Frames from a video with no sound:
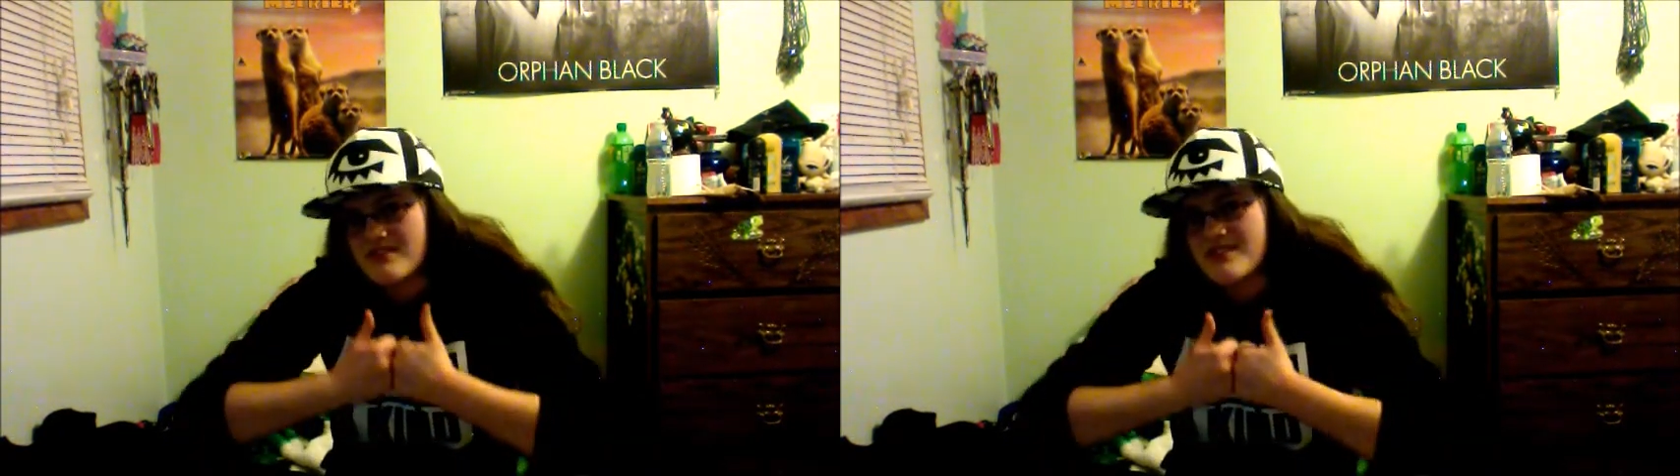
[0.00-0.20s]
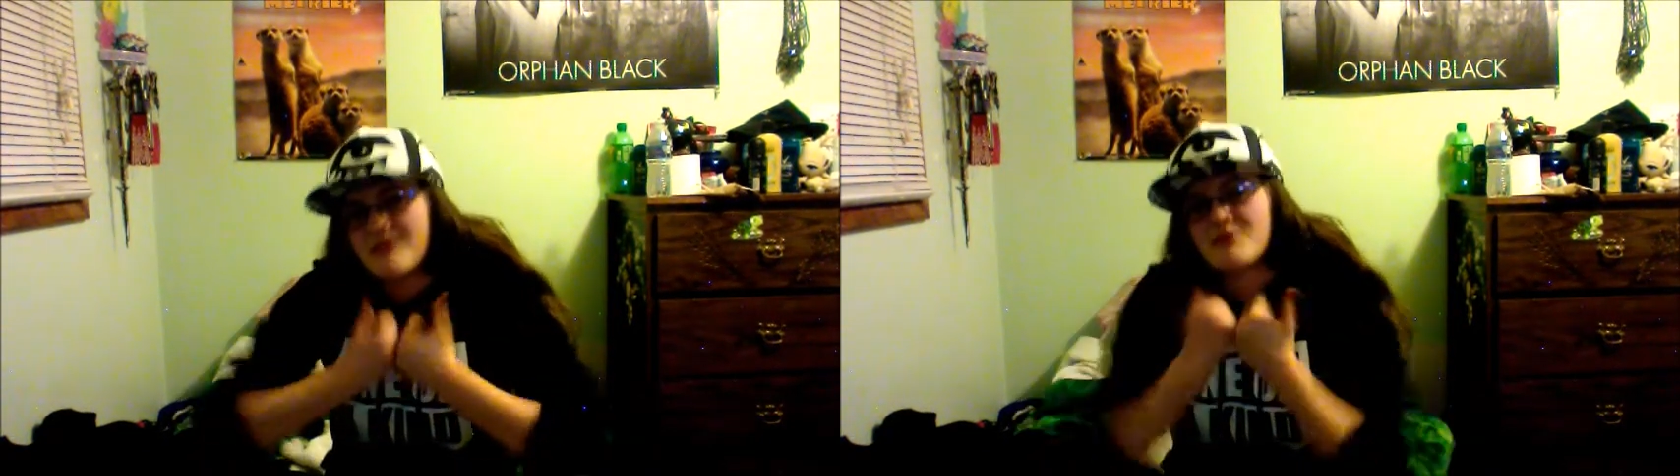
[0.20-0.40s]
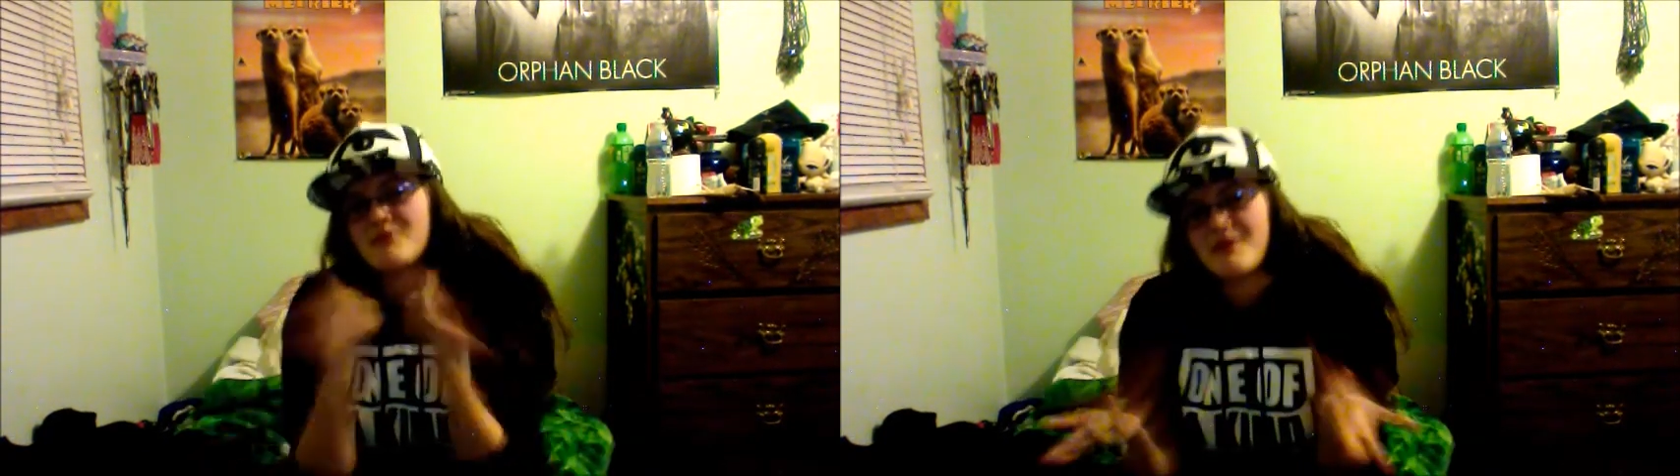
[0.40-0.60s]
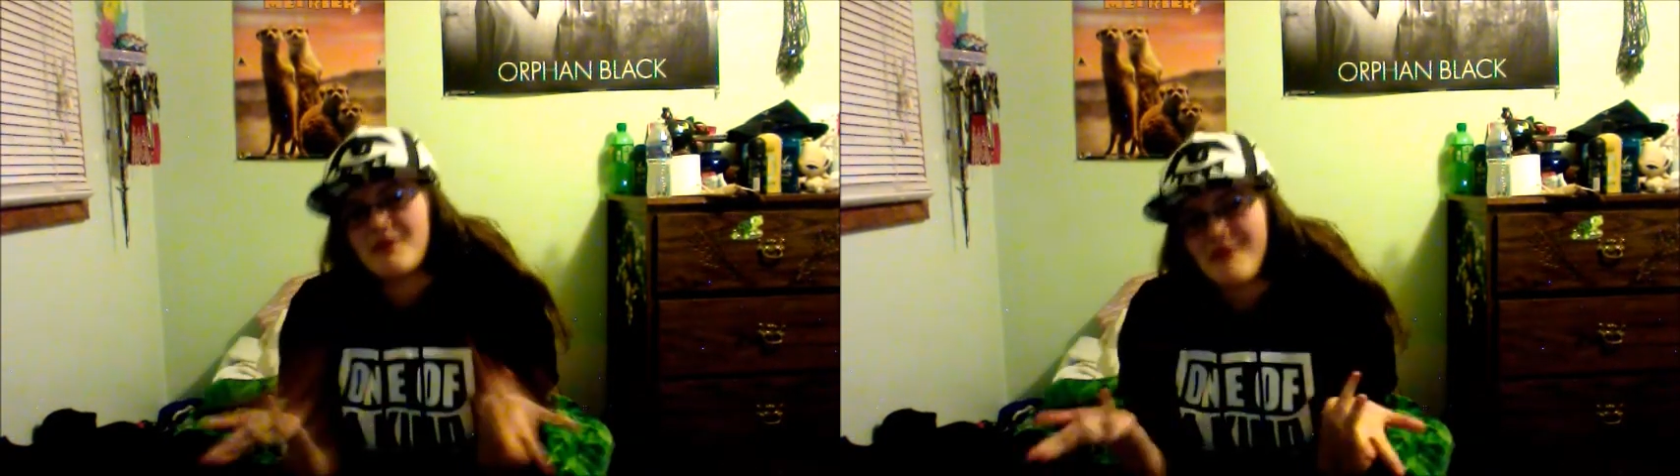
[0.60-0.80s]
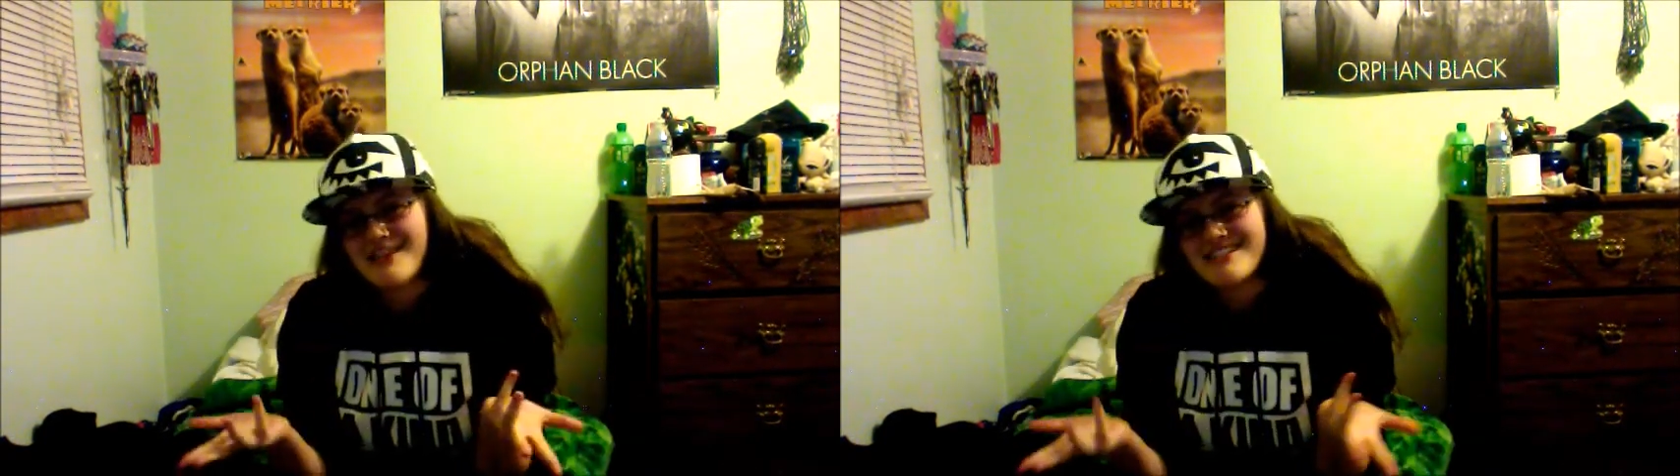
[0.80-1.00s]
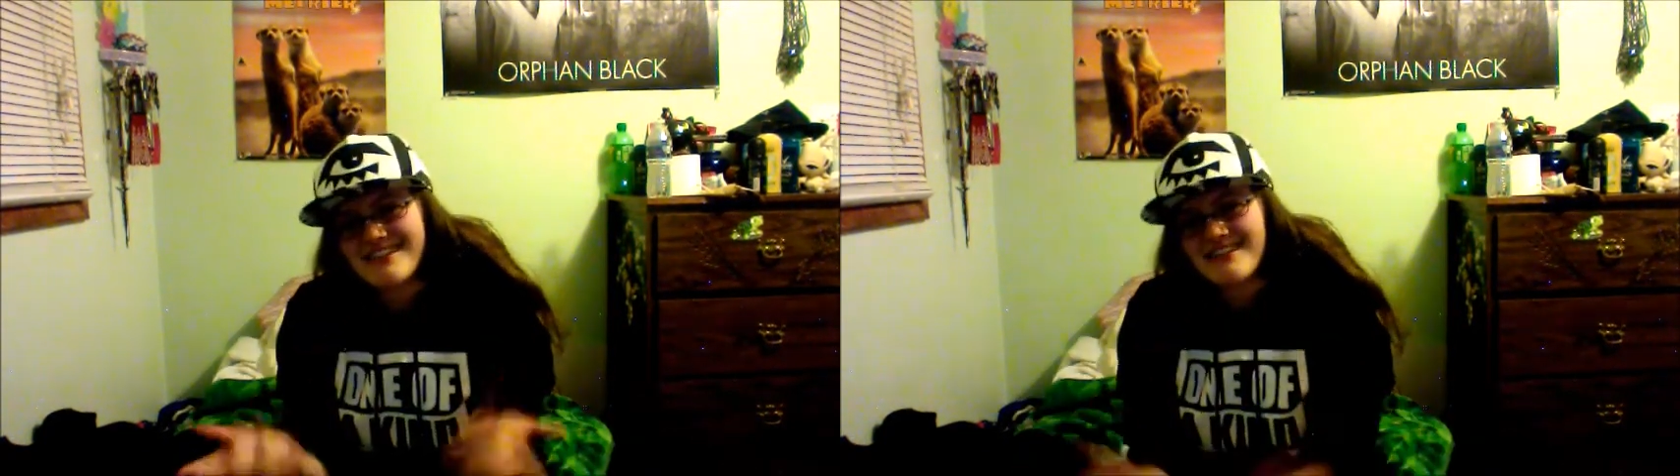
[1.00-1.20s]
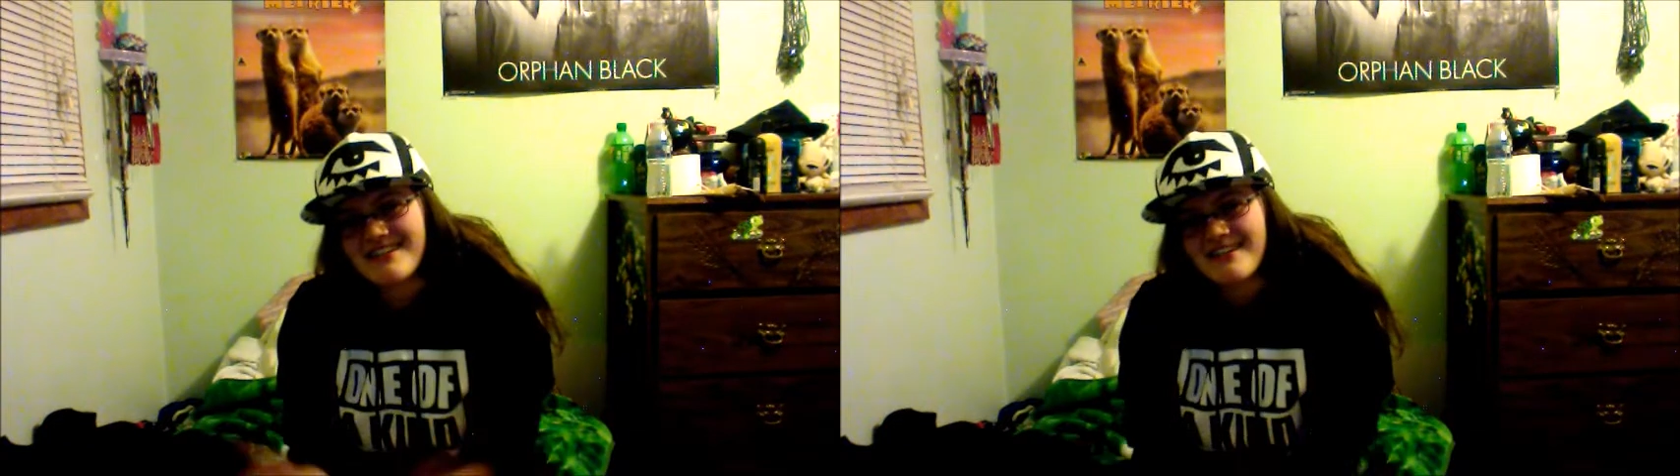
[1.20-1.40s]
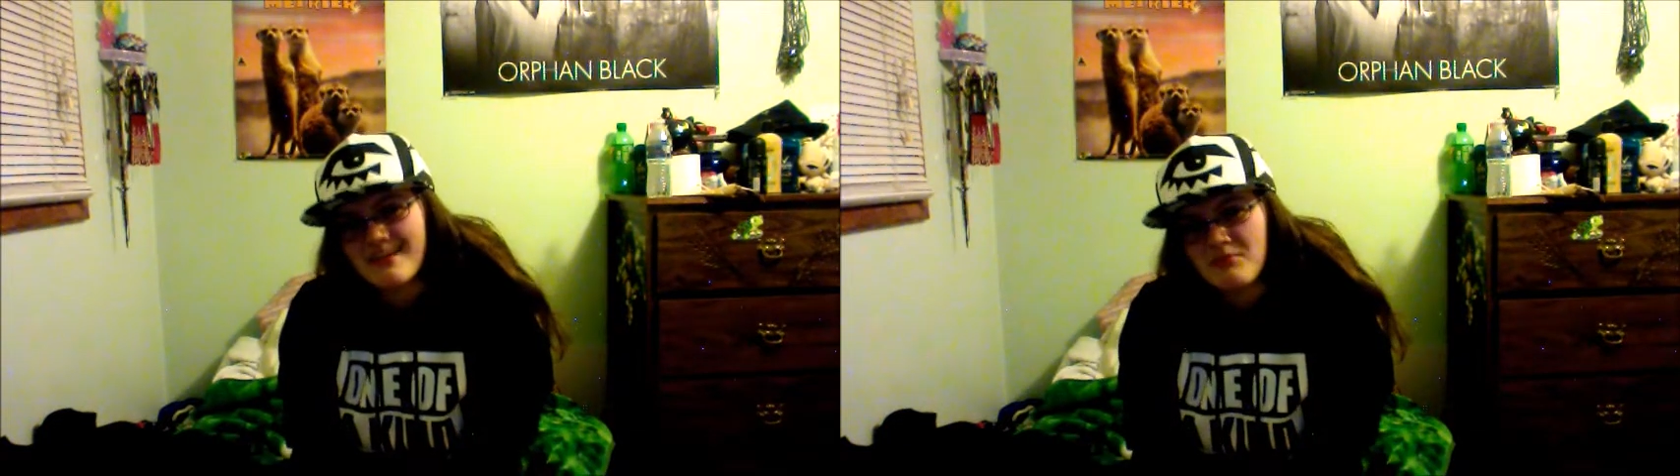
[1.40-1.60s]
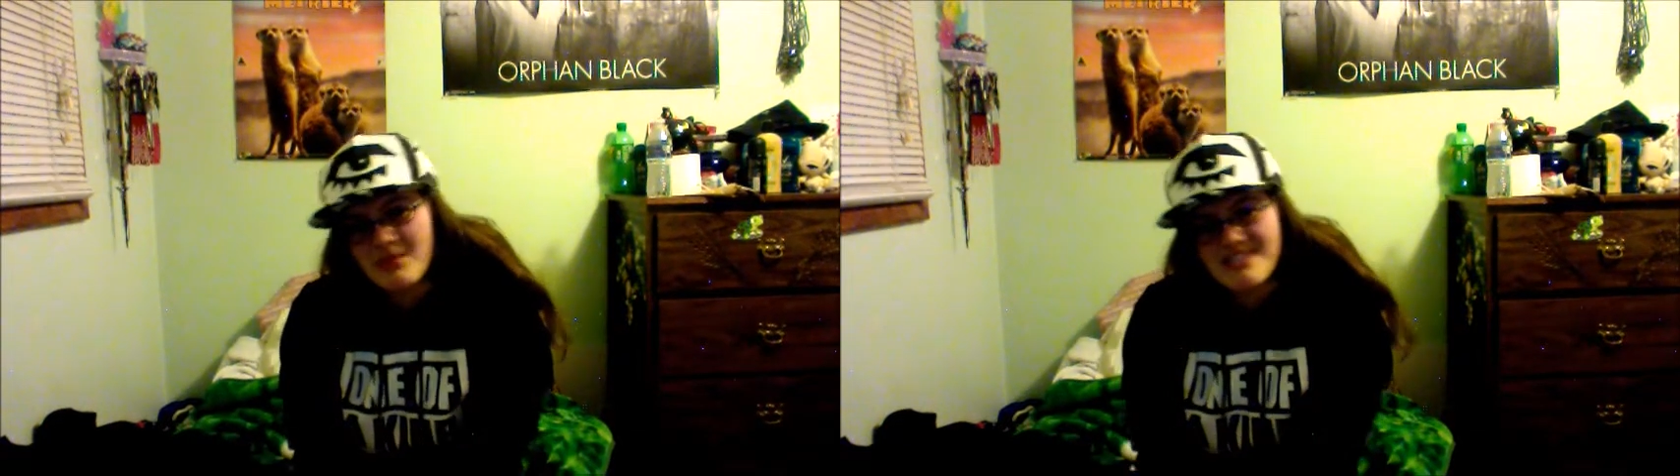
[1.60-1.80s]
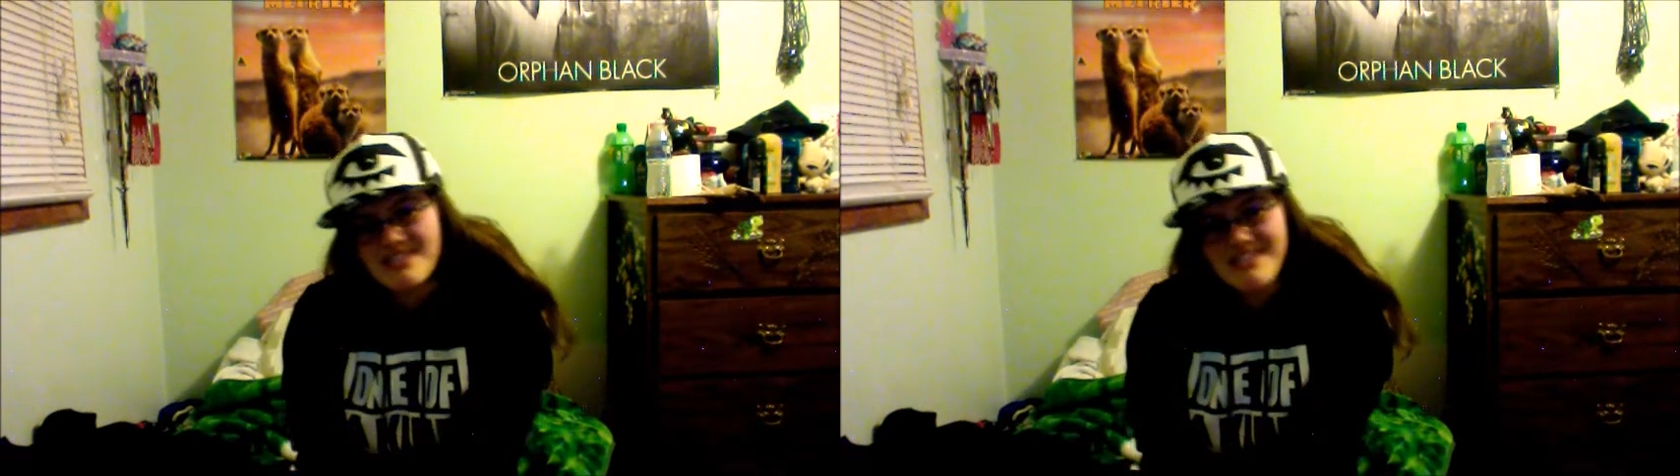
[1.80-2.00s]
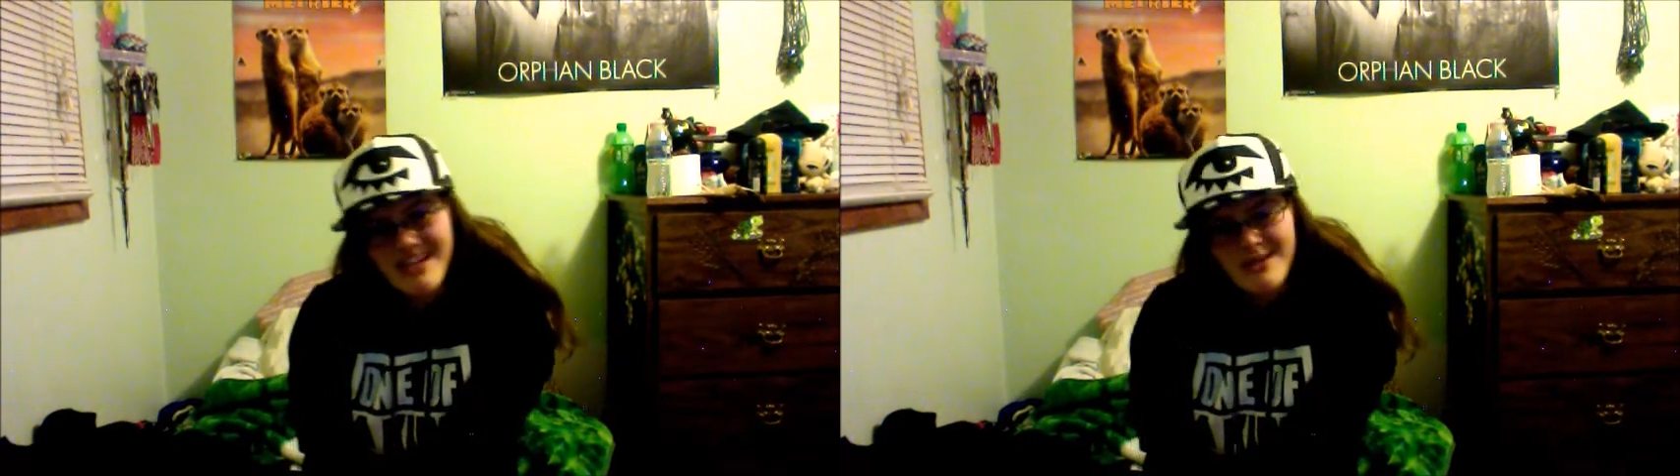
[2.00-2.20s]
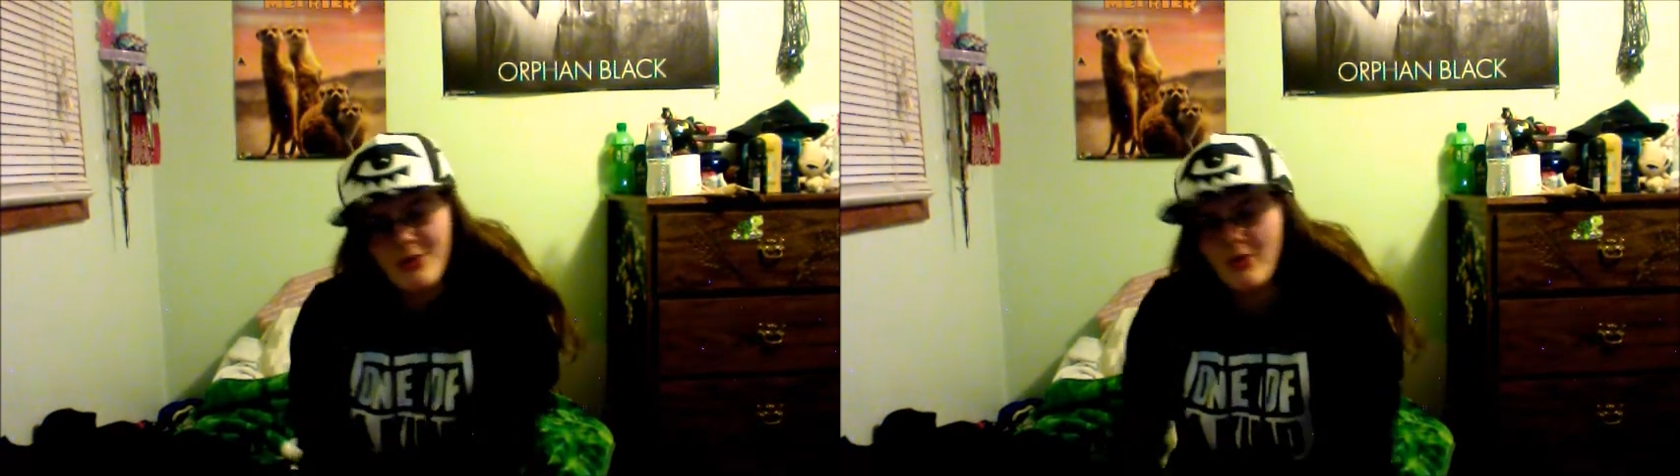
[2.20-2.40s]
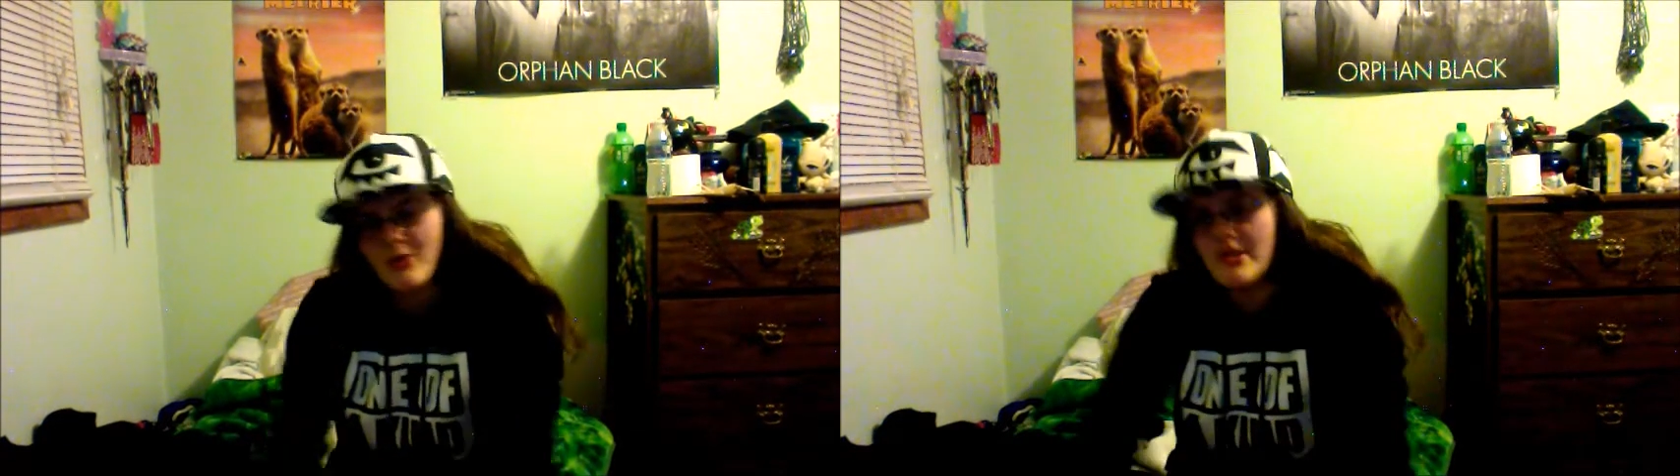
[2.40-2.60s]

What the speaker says: would be amazing. Please and thank you.